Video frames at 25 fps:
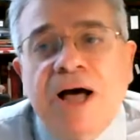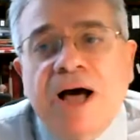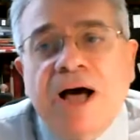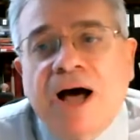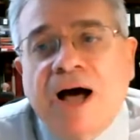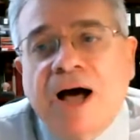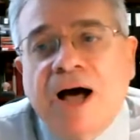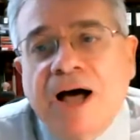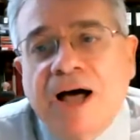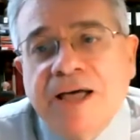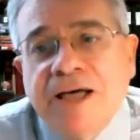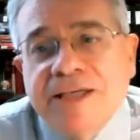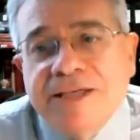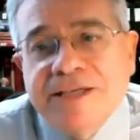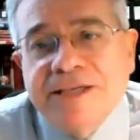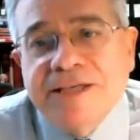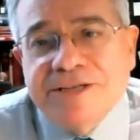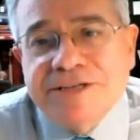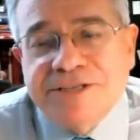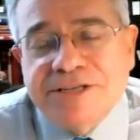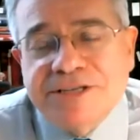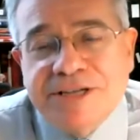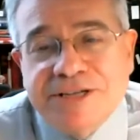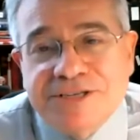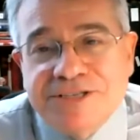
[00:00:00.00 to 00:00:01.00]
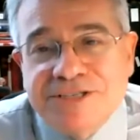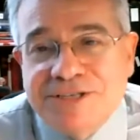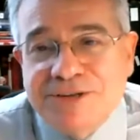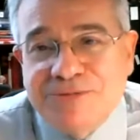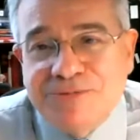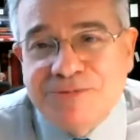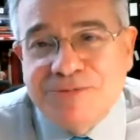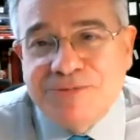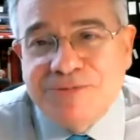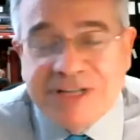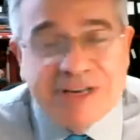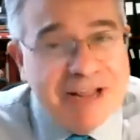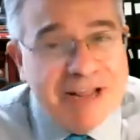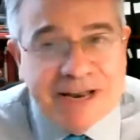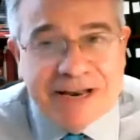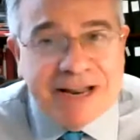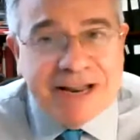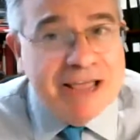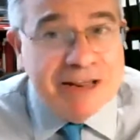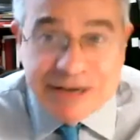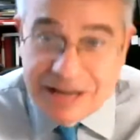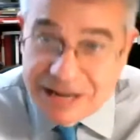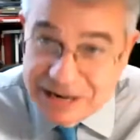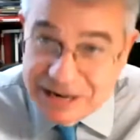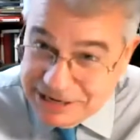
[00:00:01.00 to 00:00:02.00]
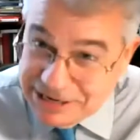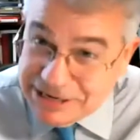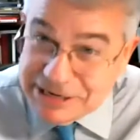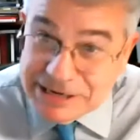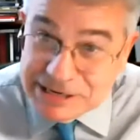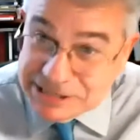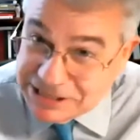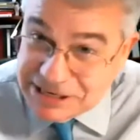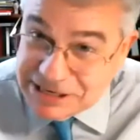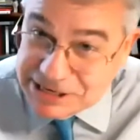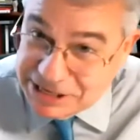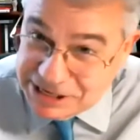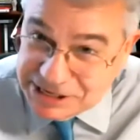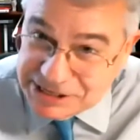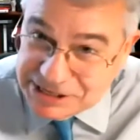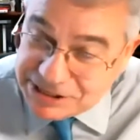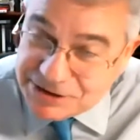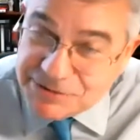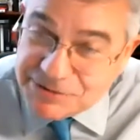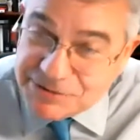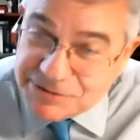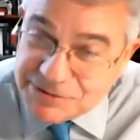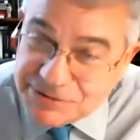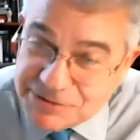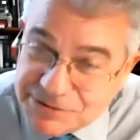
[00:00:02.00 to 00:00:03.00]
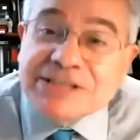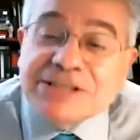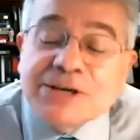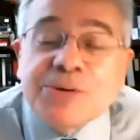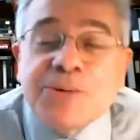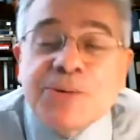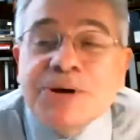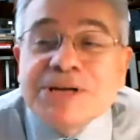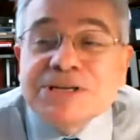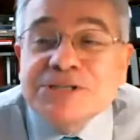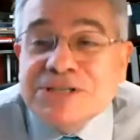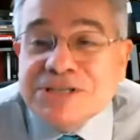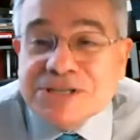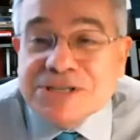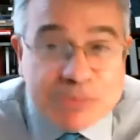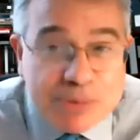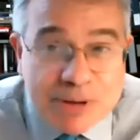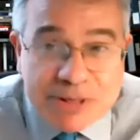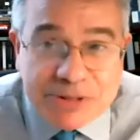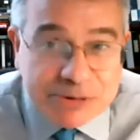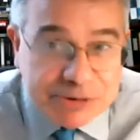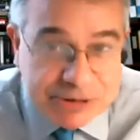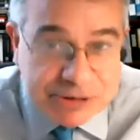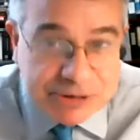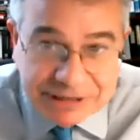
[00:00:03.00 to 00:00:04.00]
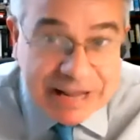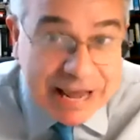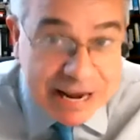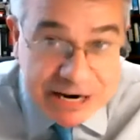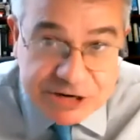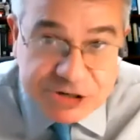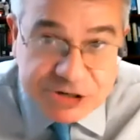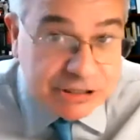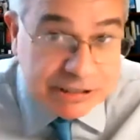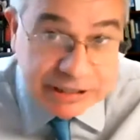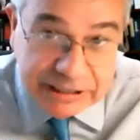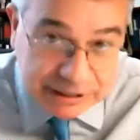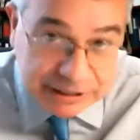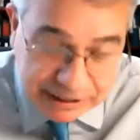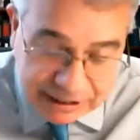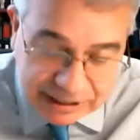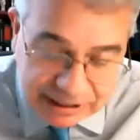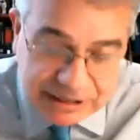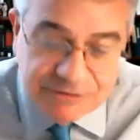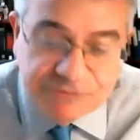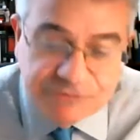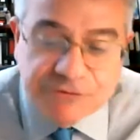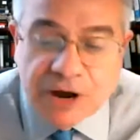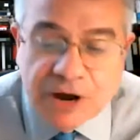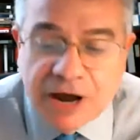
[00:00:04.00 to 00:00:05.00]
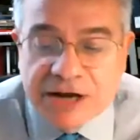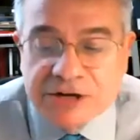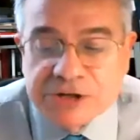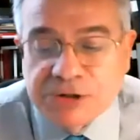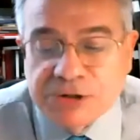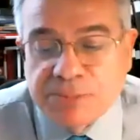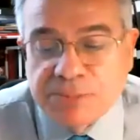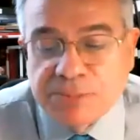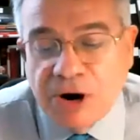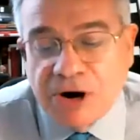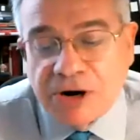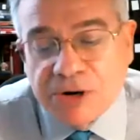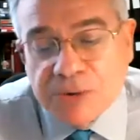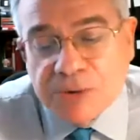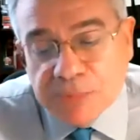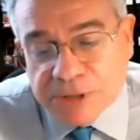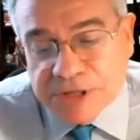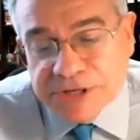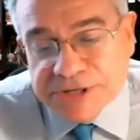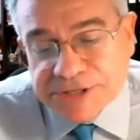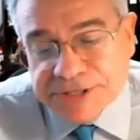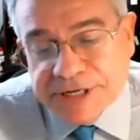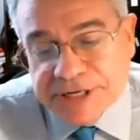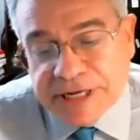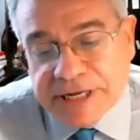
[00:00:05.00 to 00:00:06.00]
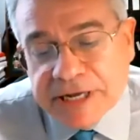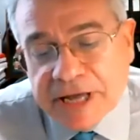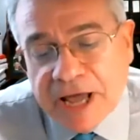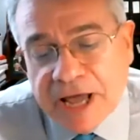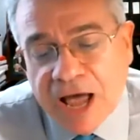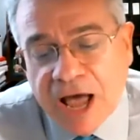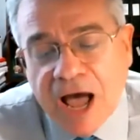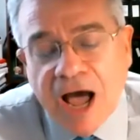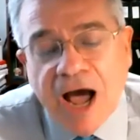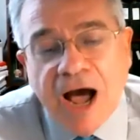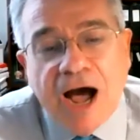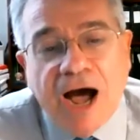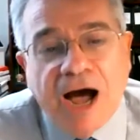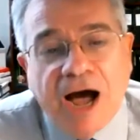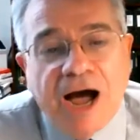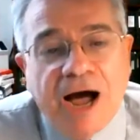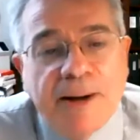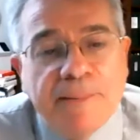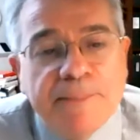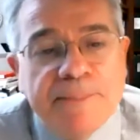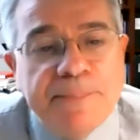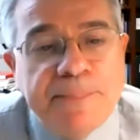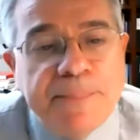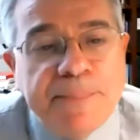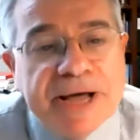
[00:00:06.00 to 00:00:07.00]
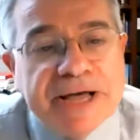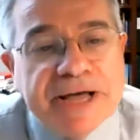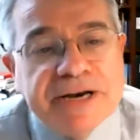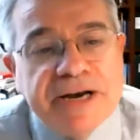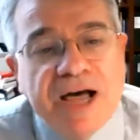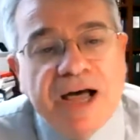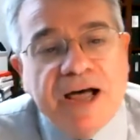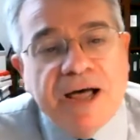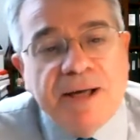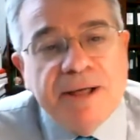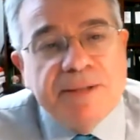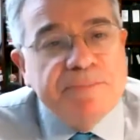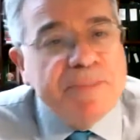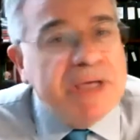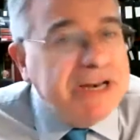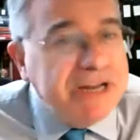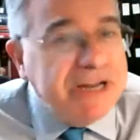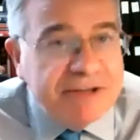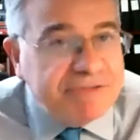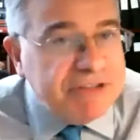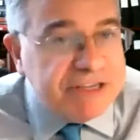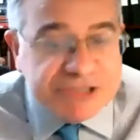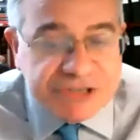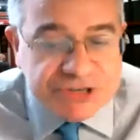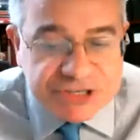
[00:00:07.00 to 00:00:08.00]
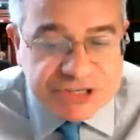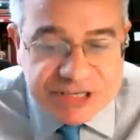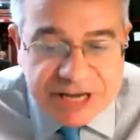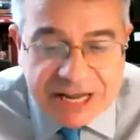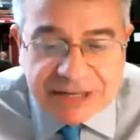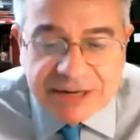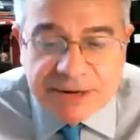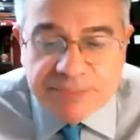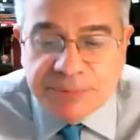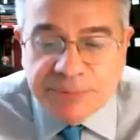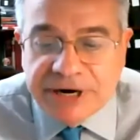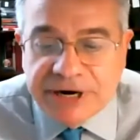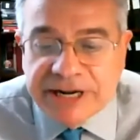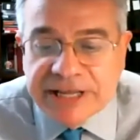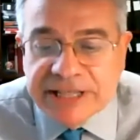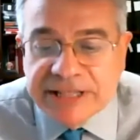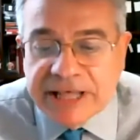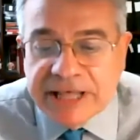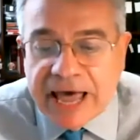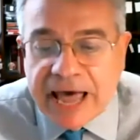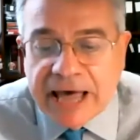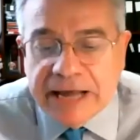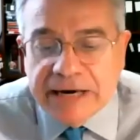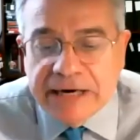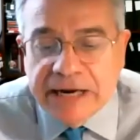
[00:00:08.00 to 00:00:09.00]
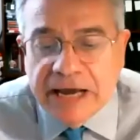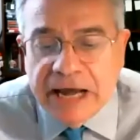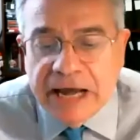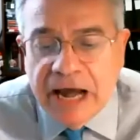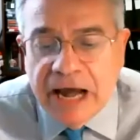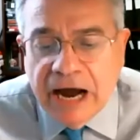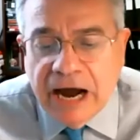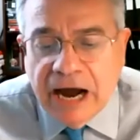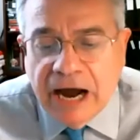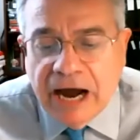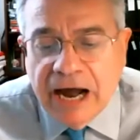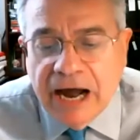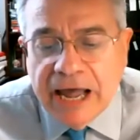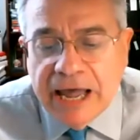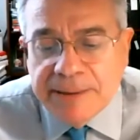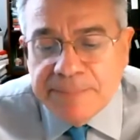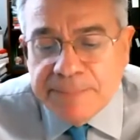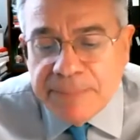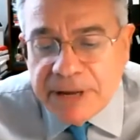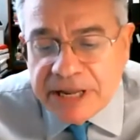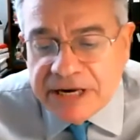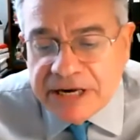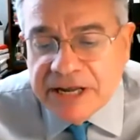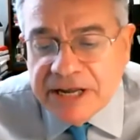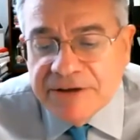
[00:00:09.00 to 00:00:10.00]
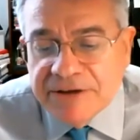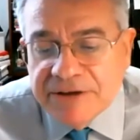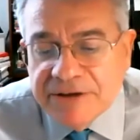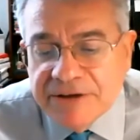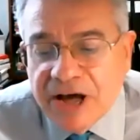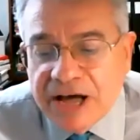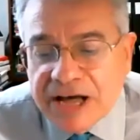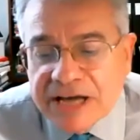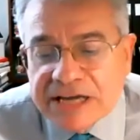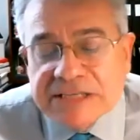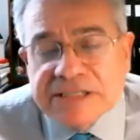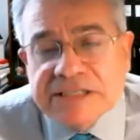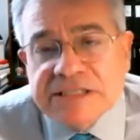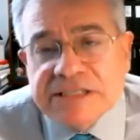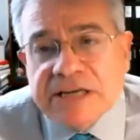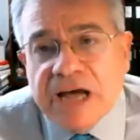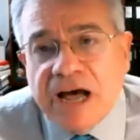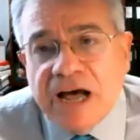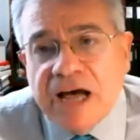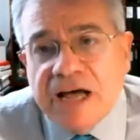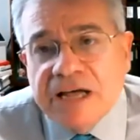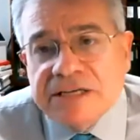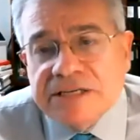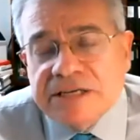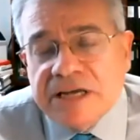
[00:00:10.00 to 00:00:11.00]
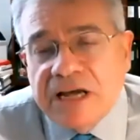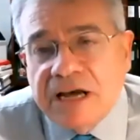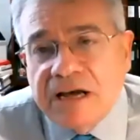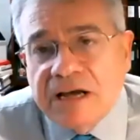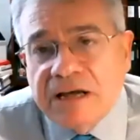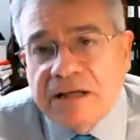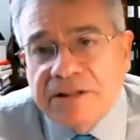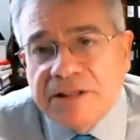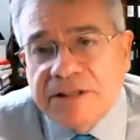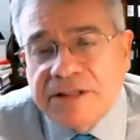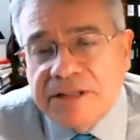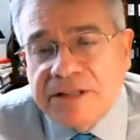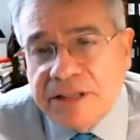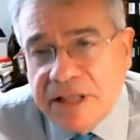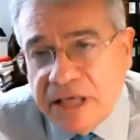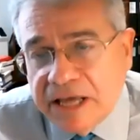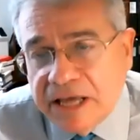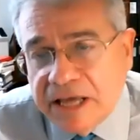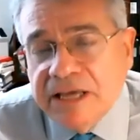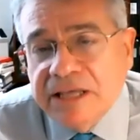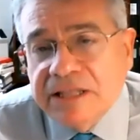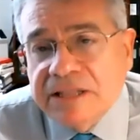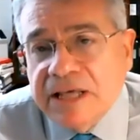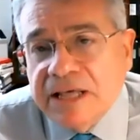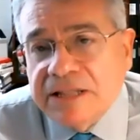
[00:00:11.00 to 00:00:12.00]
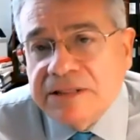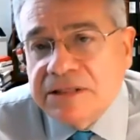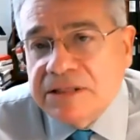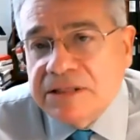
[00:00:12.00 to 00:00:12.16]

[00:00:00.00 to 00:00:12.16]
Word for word: uh, is his defeat, and, and, and it is, is, his defeat, the question is whether he'll actually leave uh, tomorrow. We'll see. Uh, but uh, many of us are celebrating that. Uh, and many of us uh, uh, think that